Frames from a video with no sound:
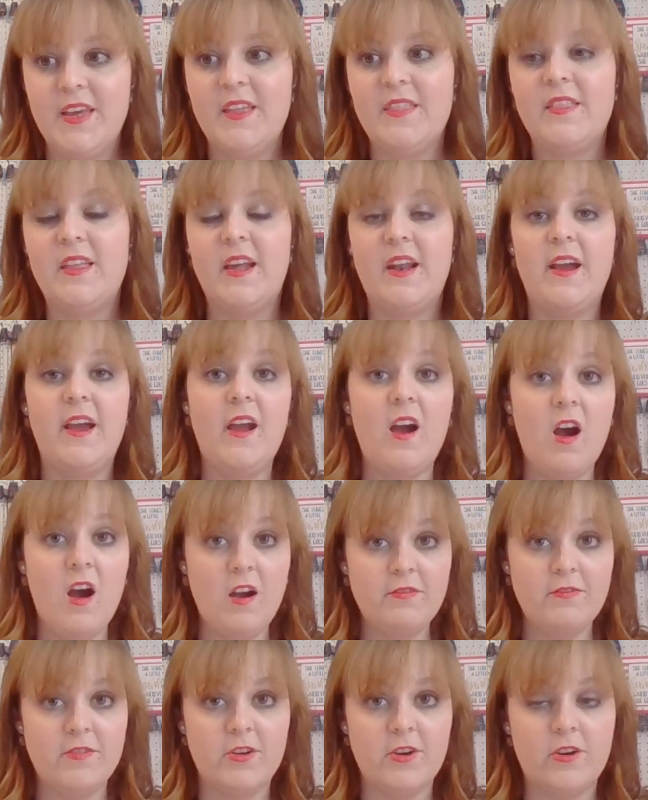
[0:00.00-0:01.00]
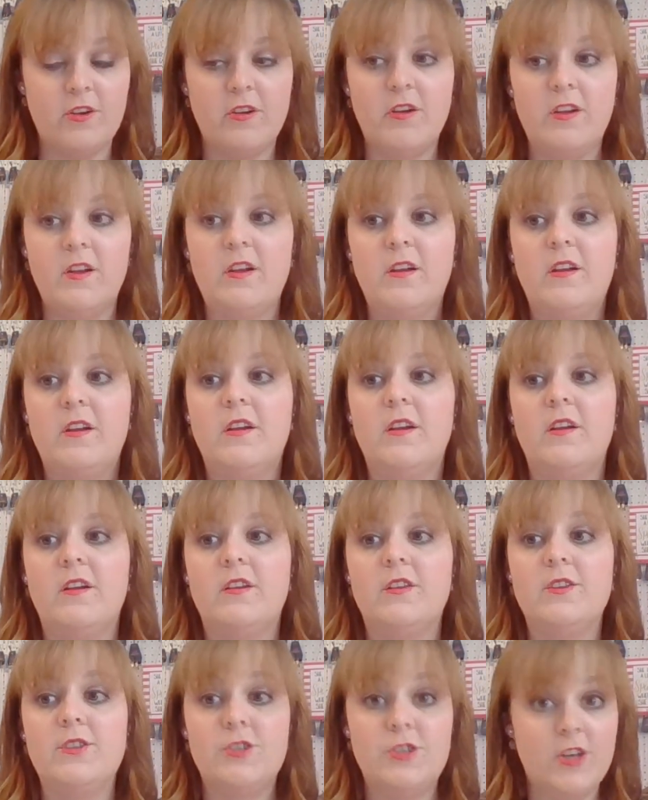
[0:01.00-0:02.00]
that I offer
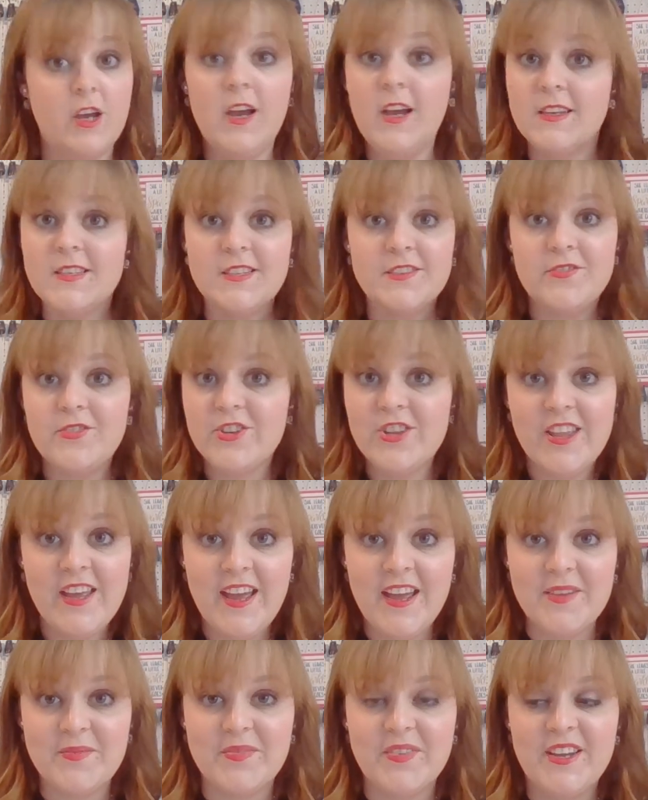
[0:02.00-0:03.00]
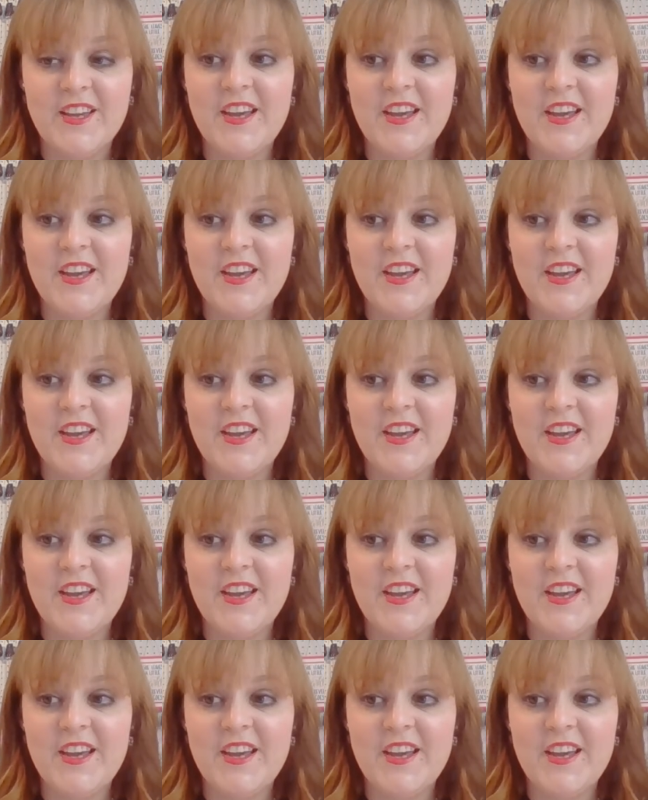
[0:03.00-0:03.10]
just for them.